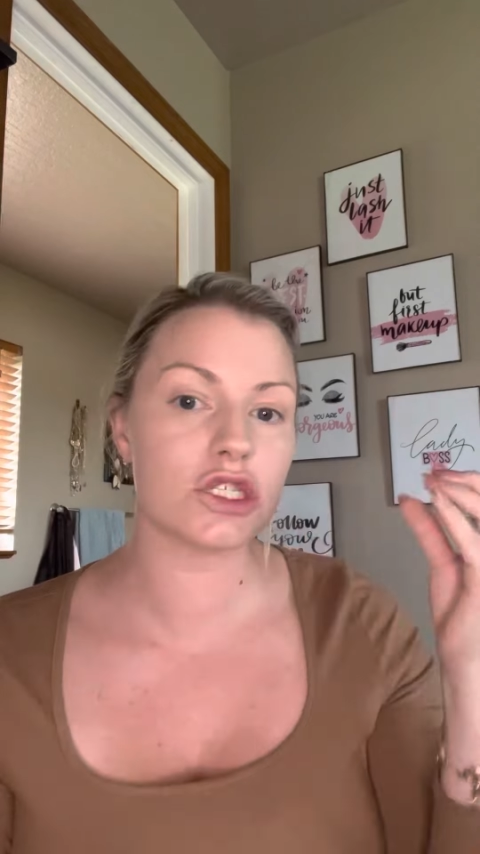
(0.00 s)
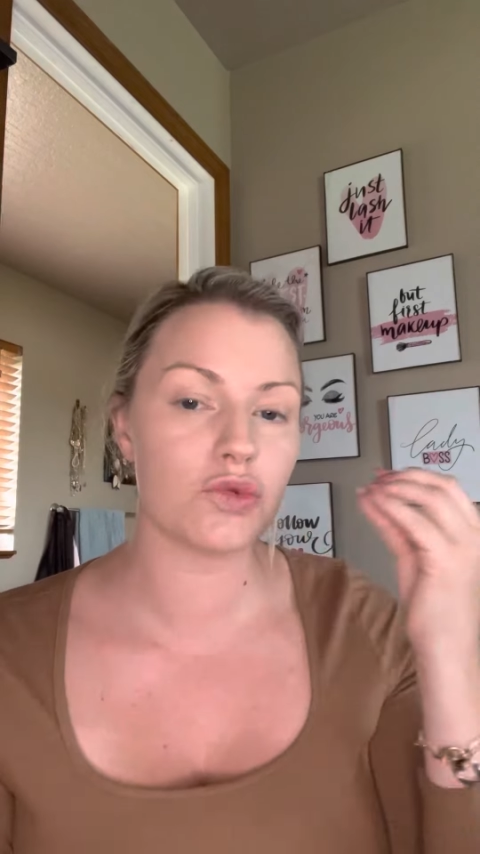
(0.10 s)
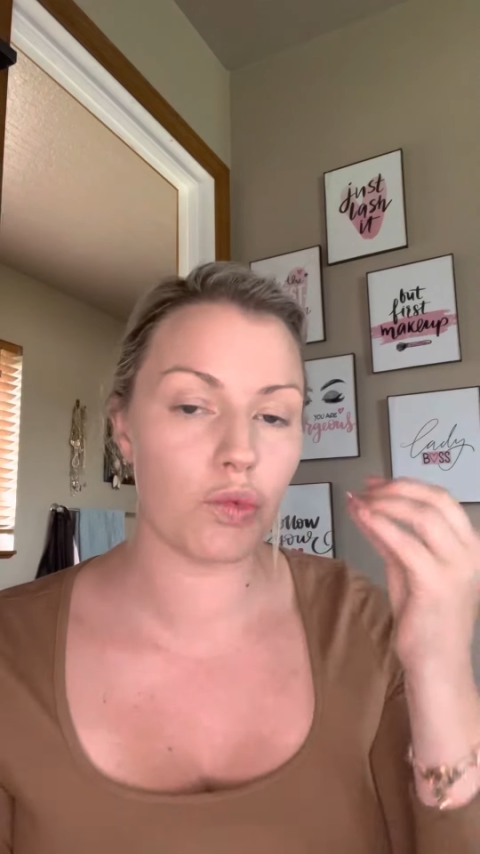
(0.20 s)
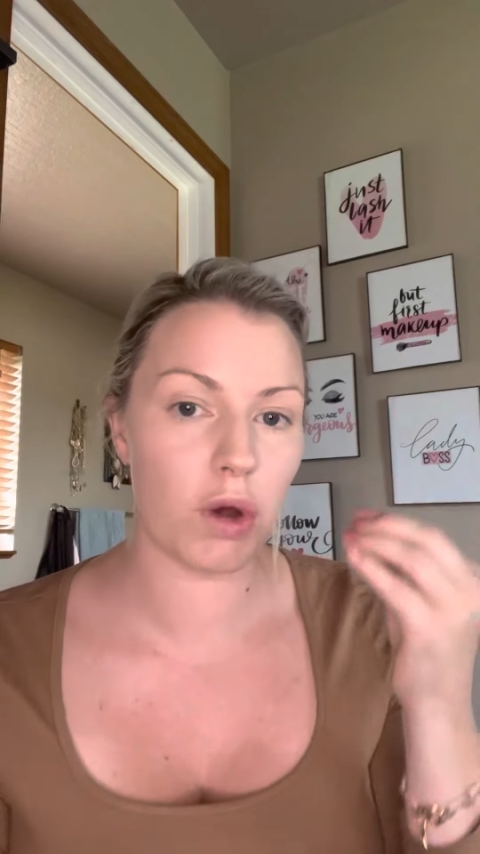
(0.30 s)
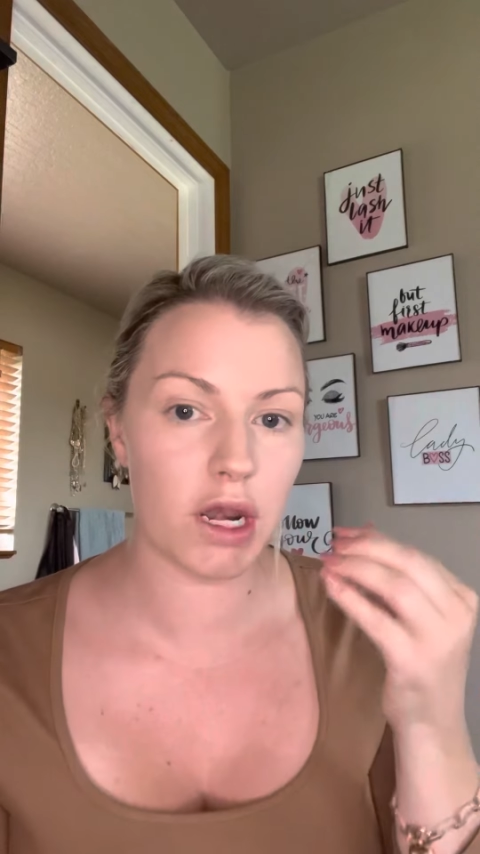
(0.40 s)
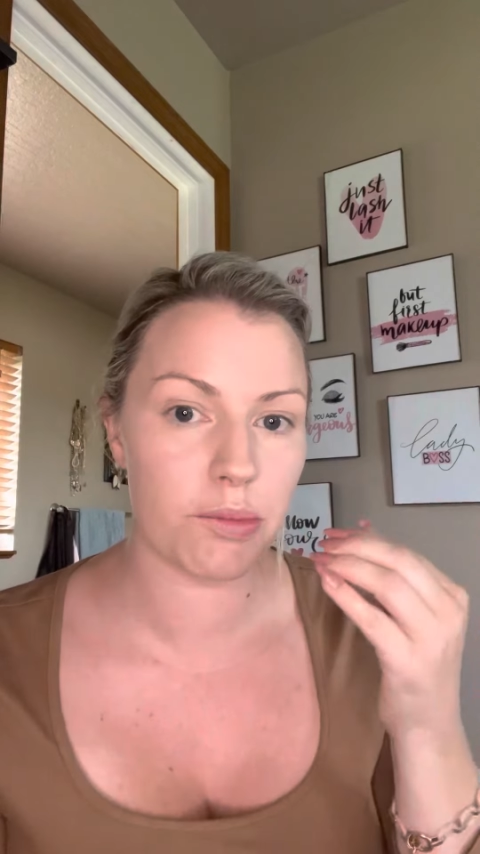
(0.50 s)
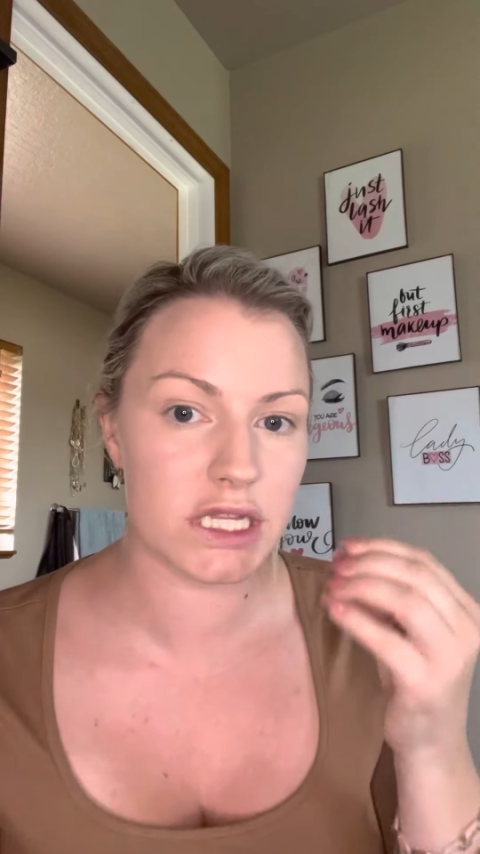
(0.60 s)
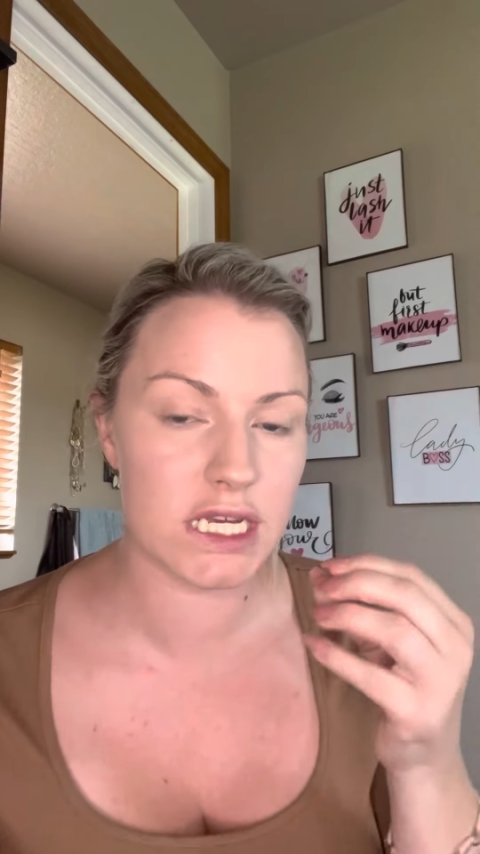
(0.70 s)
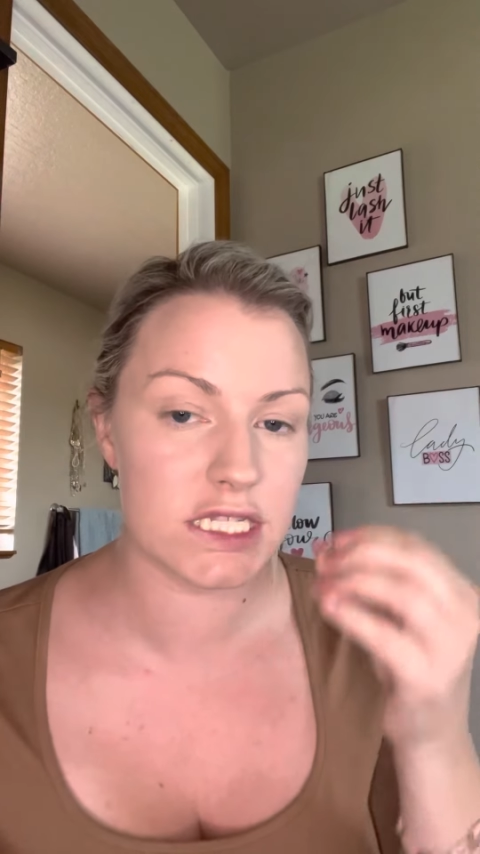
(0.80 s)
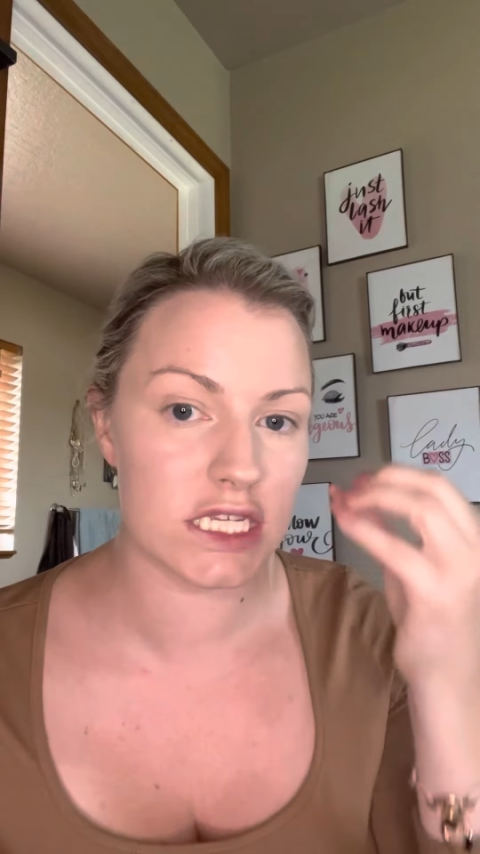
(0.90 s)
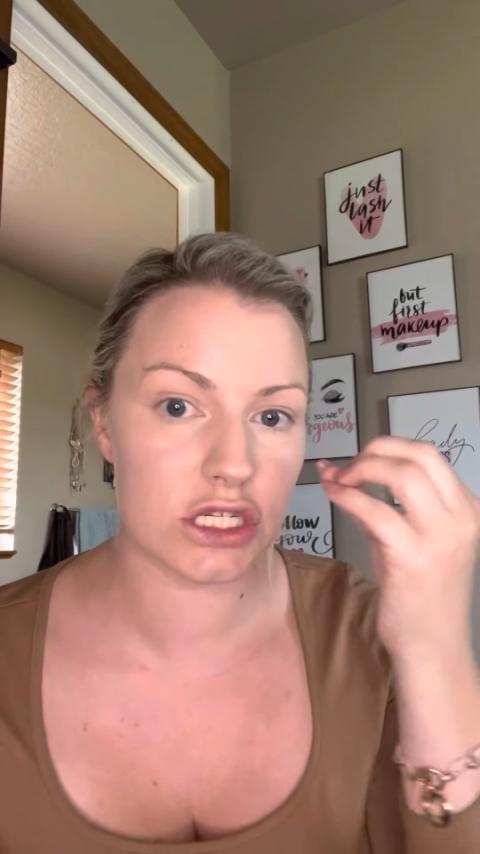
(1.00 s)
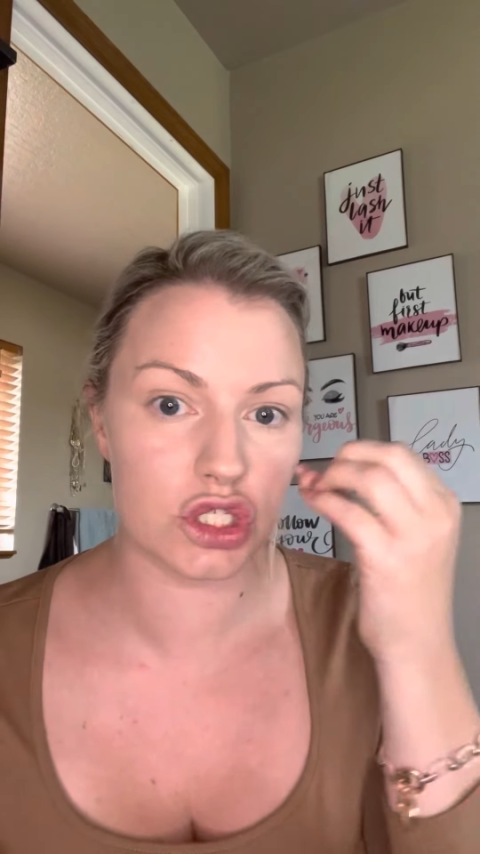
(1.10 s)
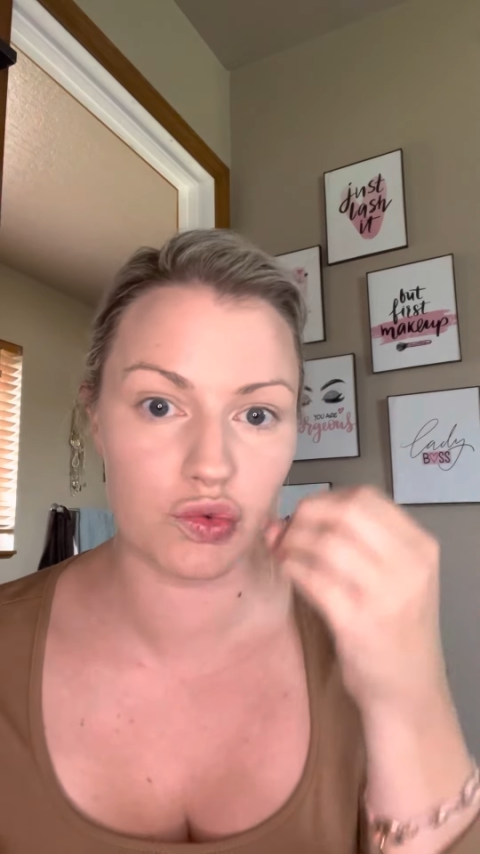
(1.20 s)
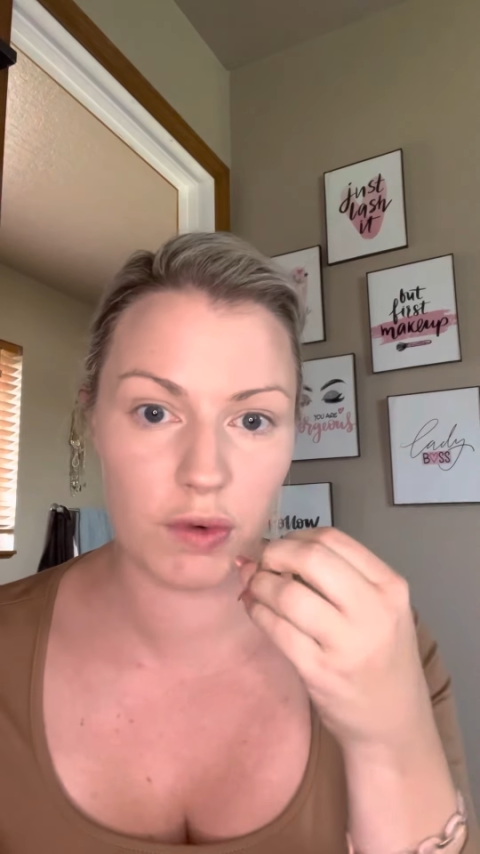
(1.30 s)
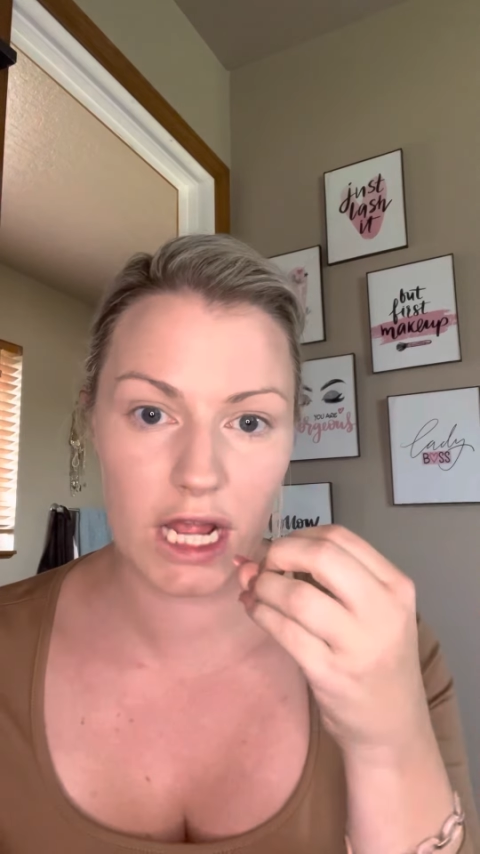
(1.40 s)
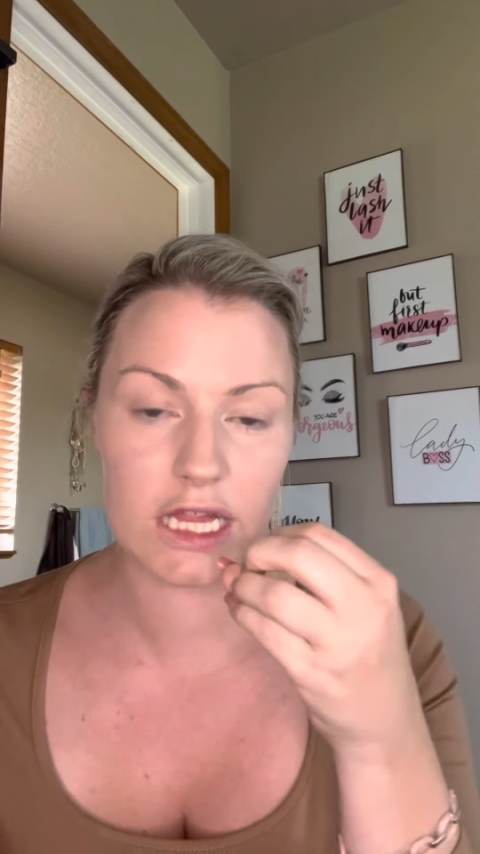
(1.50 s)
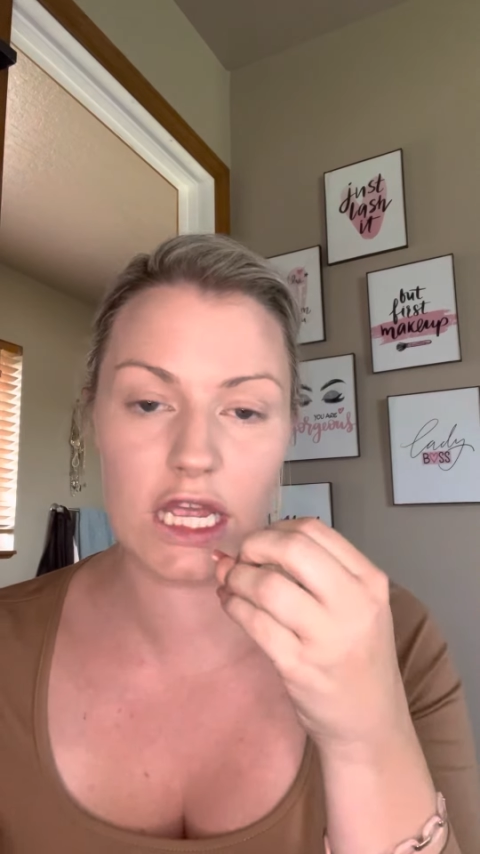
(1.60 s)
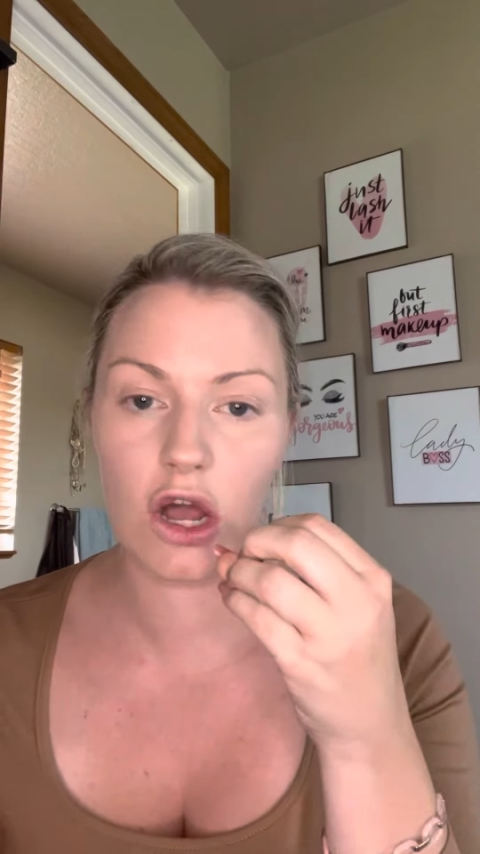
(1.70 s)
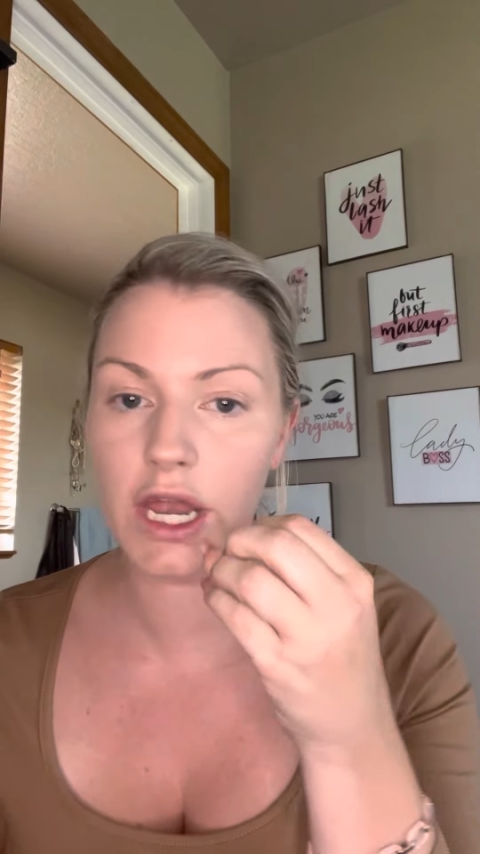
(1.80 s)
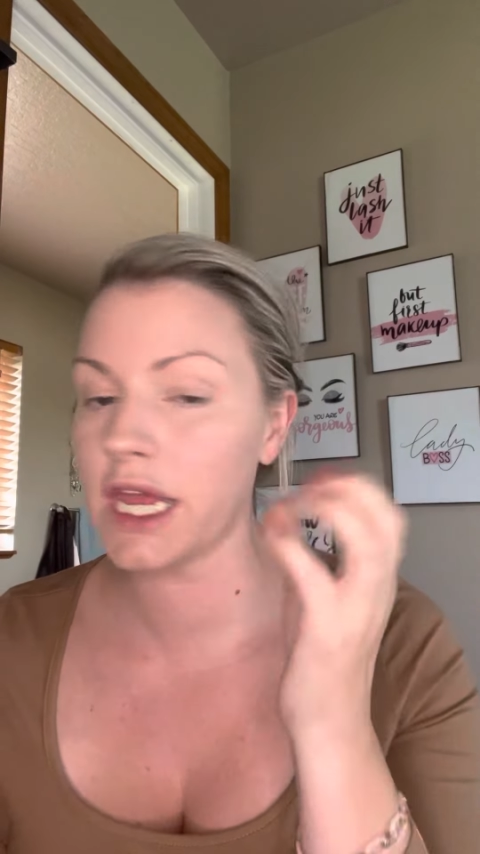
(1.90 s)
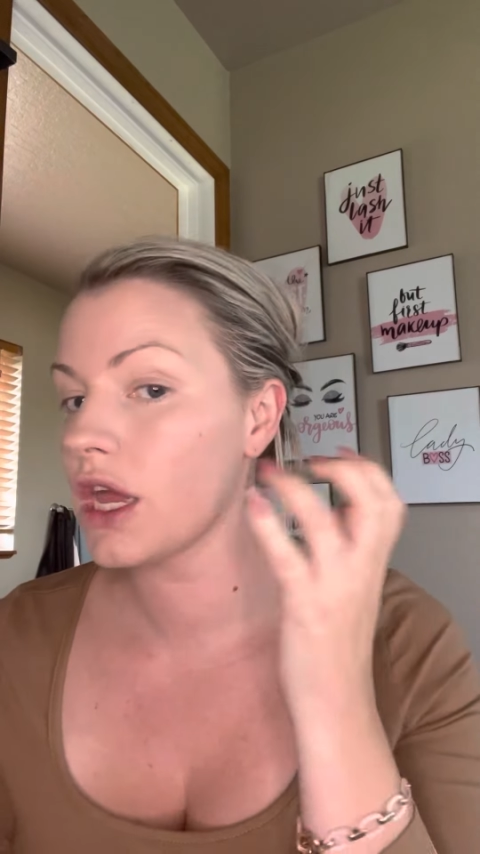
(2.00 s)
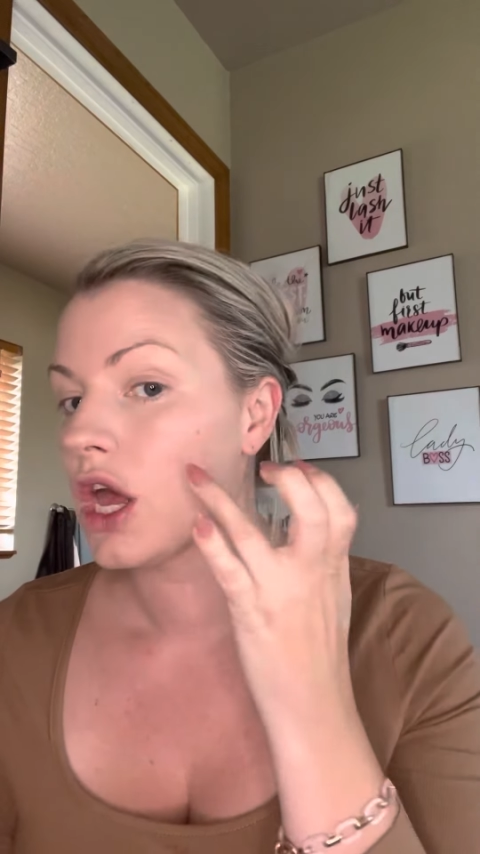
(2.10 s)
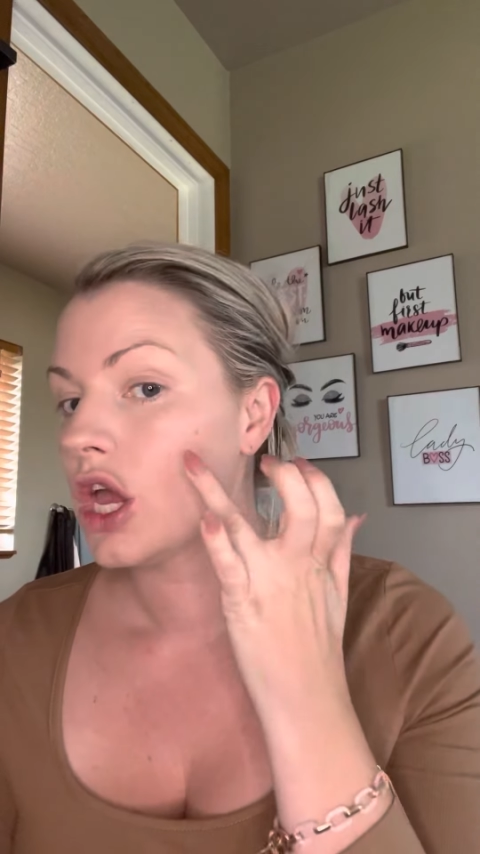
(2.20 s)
you want to put the concealer directly on it.